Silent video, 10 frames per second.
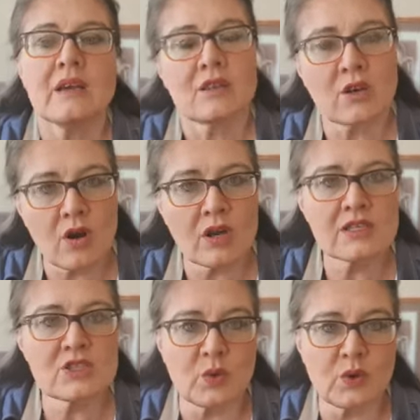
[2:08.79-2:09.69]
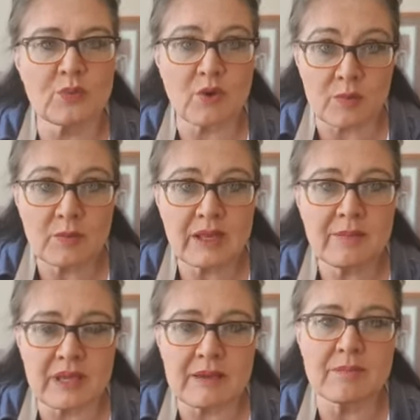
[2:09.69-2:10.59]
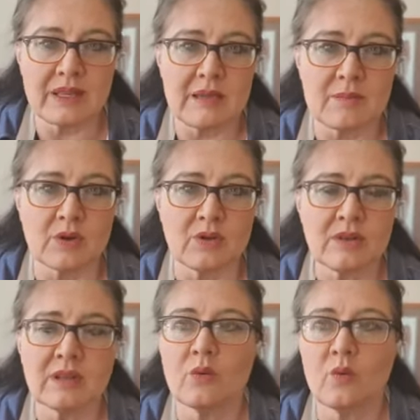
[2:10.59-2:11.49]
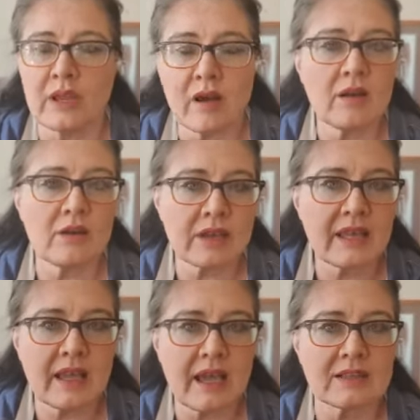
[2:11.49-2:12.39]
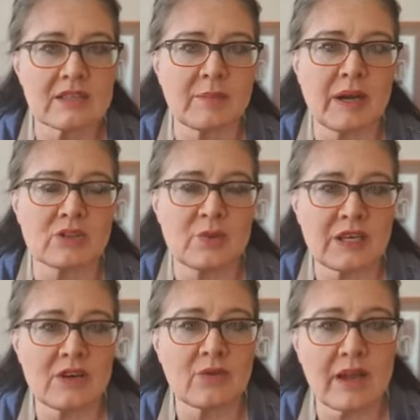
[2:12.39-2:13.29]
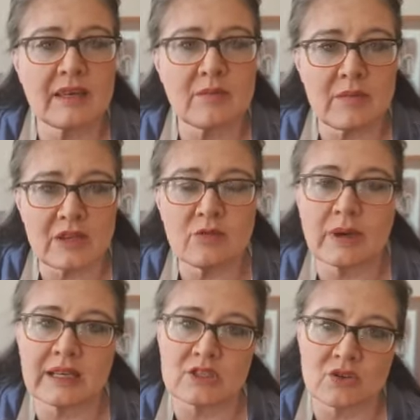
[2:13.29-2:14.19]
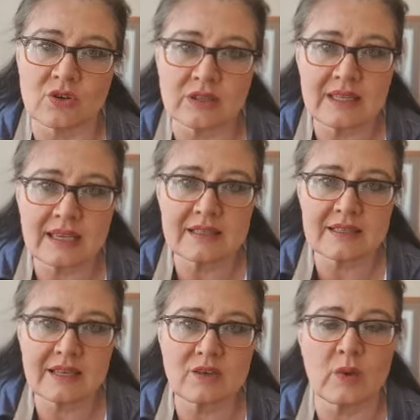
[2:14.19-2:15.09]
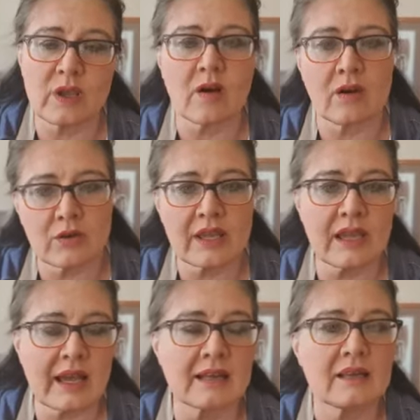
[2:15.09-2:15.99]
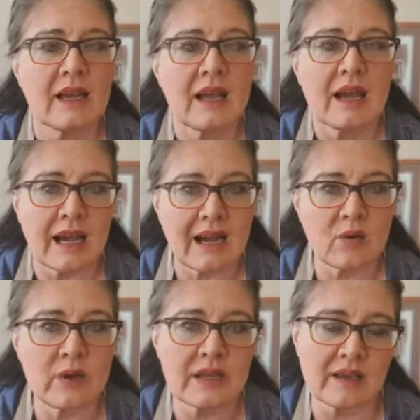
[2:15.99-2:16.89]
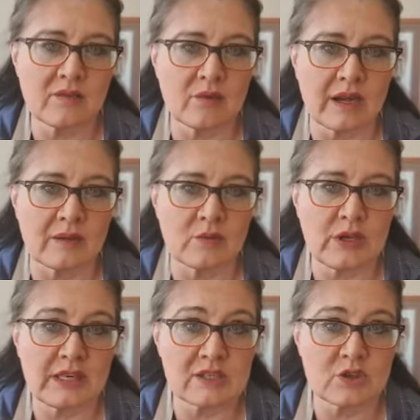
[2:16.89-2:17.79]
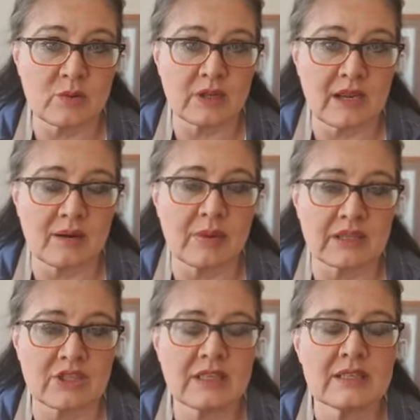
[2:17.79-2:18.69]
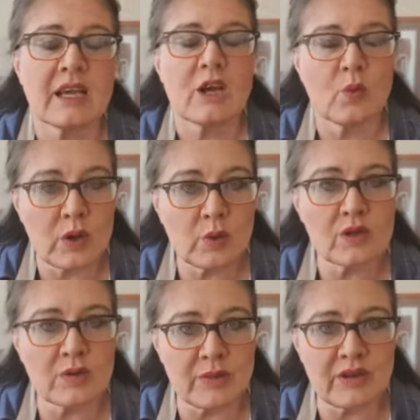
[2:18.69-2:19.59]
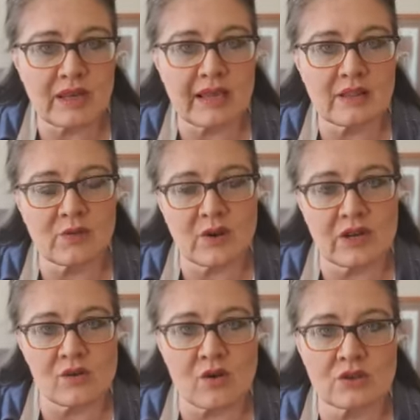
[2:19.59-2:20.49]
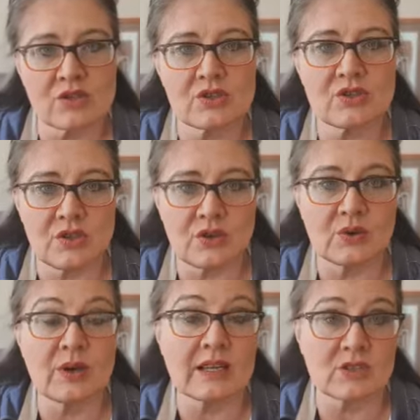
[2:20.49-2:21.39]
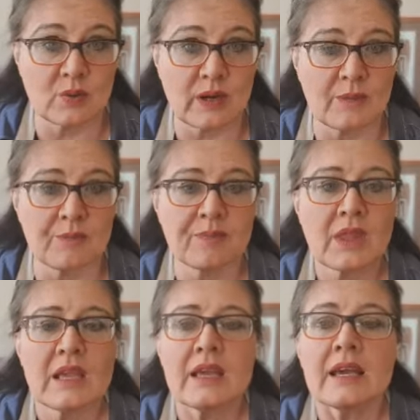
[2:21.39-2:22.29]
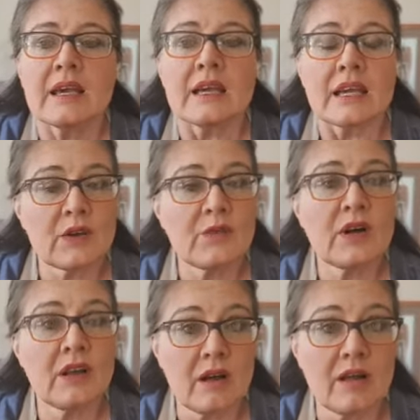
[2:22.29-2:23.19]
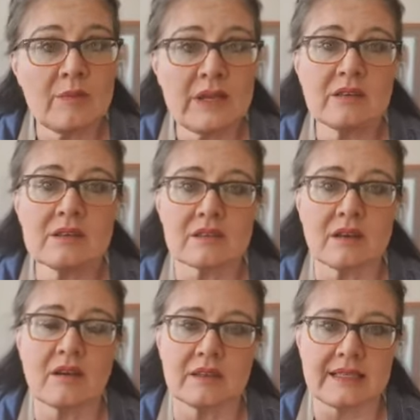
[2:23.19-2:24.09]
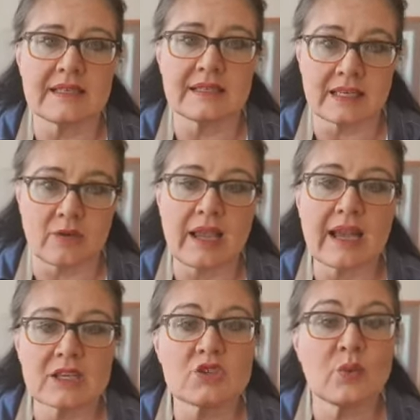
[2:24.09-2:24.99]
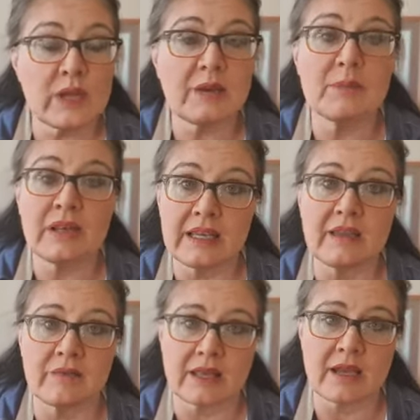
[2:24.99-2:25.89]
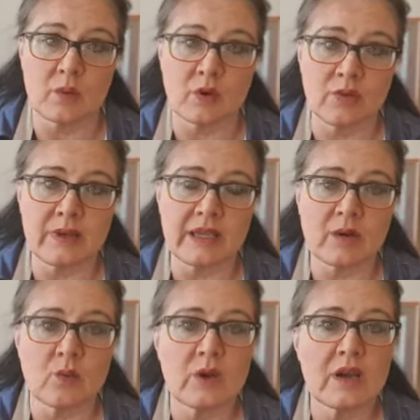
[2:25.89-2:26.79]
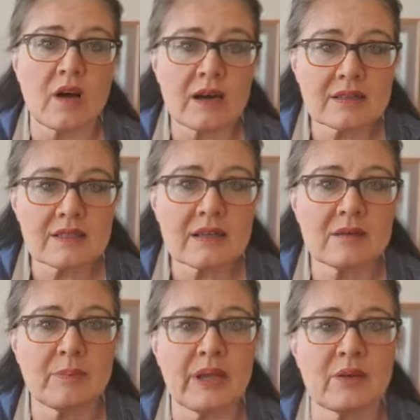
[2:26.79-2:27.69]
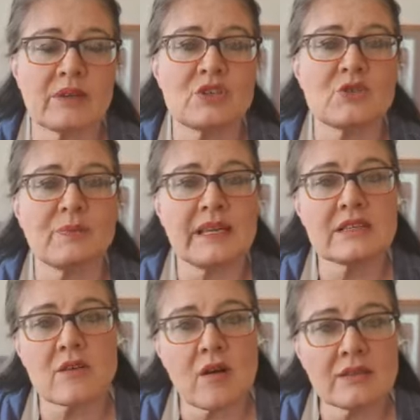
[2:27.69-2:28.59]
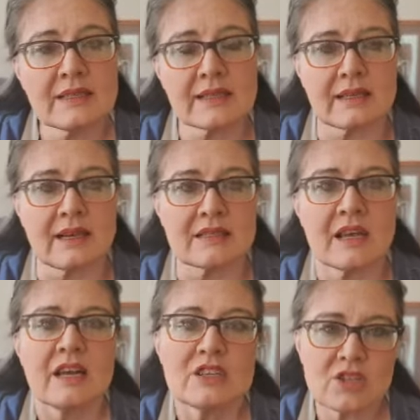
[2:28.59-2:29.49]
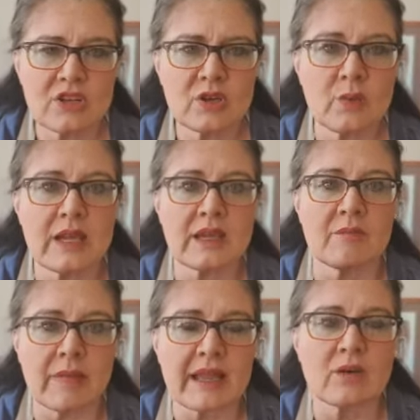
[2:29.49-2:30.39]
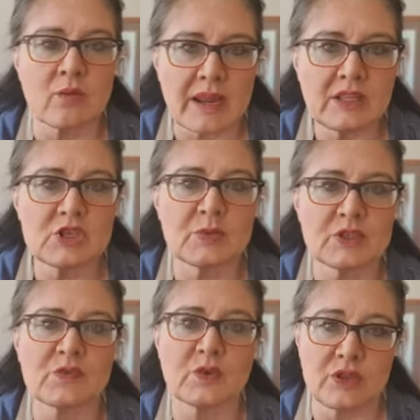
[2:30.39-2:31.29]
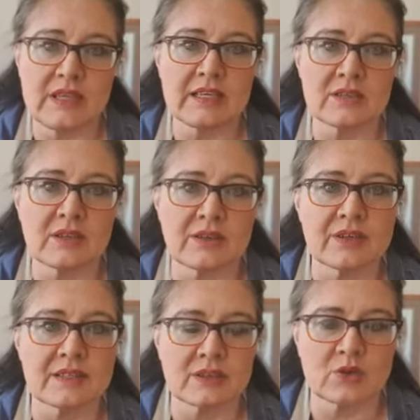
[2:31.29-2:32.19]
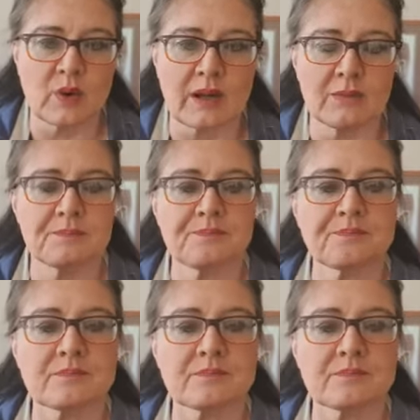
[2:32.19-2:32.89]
The cost will probably be minimal. We are looking at about 20 Rand a meal, but it's not yet set. We are looking at how we can redistribute our budget. We will communicate the final costs to you as well. If halal meals are necessary, as we believe they will be, we ask the parents to please contact us so that we can make arrangements for these learners as well.